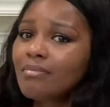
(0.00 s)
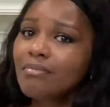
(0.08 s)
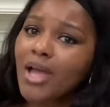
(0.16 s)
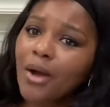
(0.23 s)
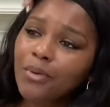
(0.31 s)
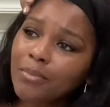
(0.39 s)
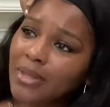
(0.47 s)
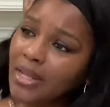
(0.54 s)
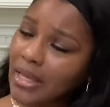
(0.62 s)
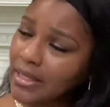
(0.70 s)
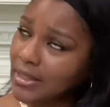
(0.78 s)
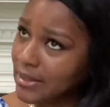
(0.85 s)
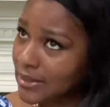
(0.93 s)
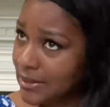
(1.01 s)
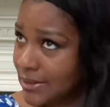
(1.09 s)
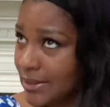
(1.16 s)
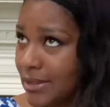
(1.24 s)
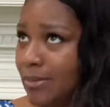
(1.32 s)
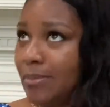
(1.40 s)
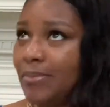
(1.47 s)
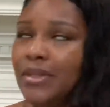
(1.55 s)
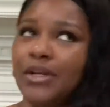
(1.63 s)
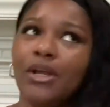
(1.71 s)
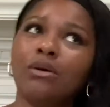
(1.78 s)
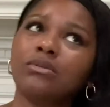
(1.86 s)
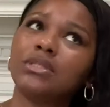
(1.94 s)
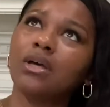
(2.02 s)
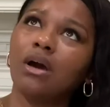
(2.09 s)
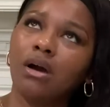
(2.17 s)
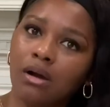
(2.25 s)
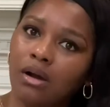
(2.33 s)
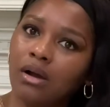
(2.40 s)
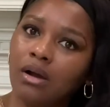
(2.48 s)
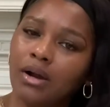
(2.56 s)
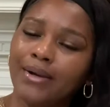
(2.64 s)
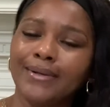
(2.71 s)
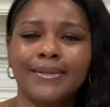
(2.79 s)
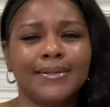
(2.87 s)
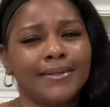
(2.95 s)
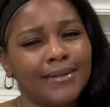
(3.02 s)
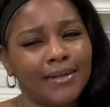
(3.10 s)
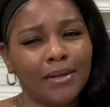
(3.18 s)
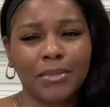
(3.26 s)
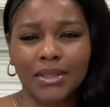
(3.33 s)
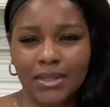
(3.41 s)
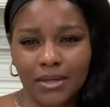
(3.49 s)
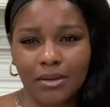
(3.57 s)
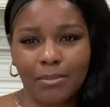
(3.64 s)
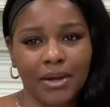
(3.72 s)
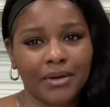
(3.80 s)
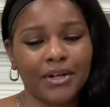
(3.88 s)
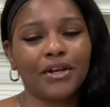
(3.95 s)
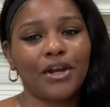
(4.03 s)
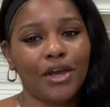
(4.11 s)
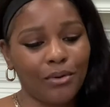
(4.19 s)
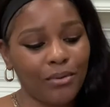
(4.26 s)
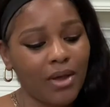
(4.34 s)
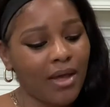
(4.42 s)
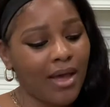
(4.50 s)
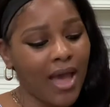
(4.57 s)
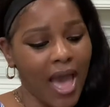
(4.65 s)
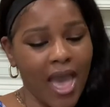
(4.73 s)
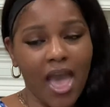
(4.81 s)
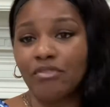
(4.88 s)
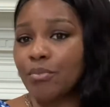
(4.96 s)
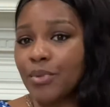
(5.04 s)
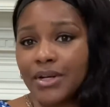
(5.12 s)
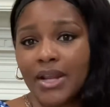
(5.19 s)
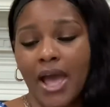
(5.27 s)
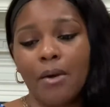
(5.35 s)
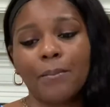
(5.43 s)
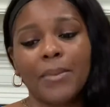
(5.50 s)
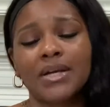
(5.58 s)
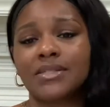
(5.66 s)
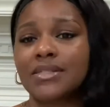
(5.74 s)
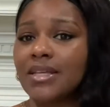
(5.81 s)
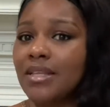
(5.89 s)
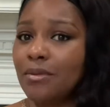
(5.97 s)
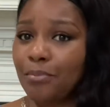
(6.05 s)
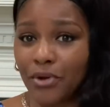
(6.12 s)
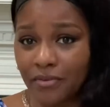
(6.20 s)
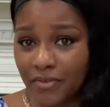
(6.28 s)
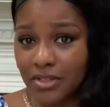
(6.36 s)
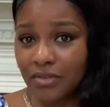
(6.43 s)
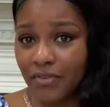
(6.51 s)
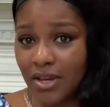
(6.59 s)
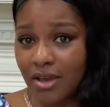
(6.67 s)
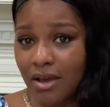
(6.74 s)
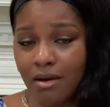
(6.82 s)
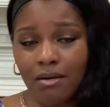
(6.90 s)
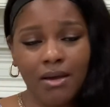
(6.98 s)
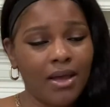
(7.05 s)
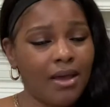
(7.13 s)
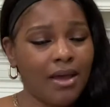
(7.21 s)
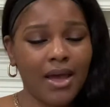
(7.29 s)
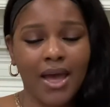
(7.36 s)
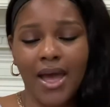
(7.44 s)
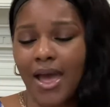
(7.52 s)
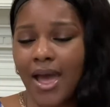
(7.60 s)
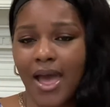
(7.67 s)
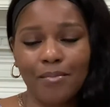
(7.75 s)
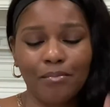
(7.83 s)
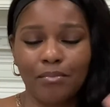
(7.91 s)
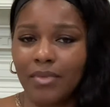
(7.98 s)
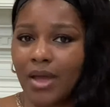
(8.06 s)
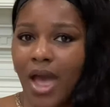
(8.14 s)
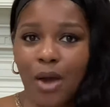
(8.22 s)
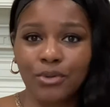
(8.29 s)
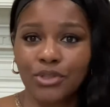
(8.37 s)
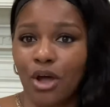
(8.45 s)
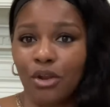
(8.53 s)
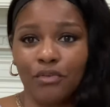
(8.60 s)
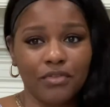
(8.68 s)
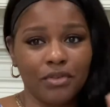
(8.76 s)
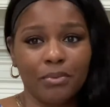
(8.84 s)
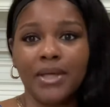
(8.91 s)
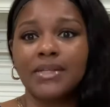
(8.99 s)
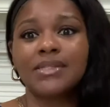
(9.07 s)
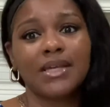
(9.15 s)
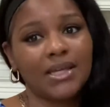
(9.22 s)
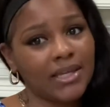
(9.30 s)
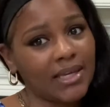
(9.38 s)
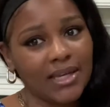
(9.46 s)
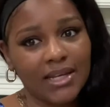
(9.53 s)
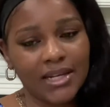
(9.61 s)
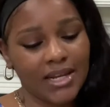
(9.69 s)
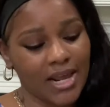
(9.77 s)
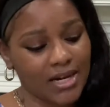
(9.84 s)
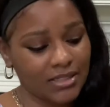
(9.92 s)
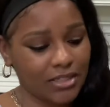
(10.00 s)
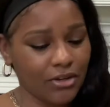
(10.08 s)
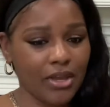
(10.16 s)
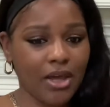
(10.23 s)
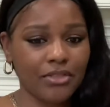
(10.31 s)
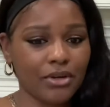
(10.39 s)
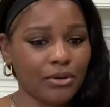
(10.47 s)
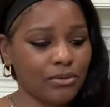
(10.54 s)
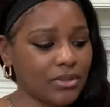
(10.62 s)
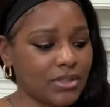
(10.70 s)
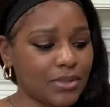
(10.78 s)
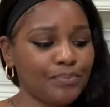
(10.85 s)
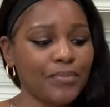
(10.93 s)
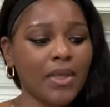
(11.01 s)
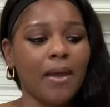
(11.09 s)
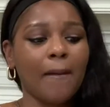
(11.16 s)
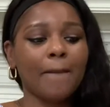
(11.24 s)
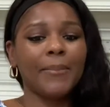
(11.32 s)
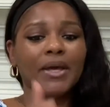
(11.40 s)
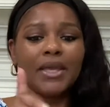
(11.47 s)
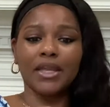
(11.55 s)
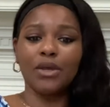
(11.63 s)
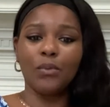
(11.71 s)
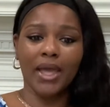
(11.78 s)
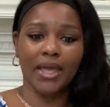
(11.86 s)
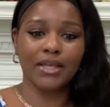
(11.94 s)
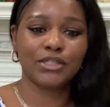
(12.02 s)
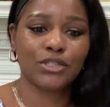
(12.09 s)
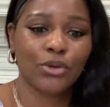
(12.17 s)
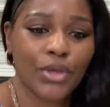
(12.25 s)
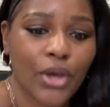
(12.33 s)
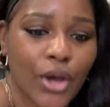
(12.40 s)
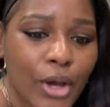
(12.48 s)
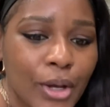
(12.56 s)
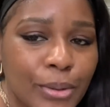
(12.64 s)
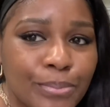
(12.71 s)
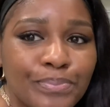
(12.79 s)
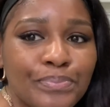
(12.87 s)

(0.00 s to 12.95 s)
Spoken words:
I would have been like, the notes are, let me think about it. No, I have them written down because in the previous video, I was all over the place again, and I didn't tell y'all the notes. But anyways, so y'all,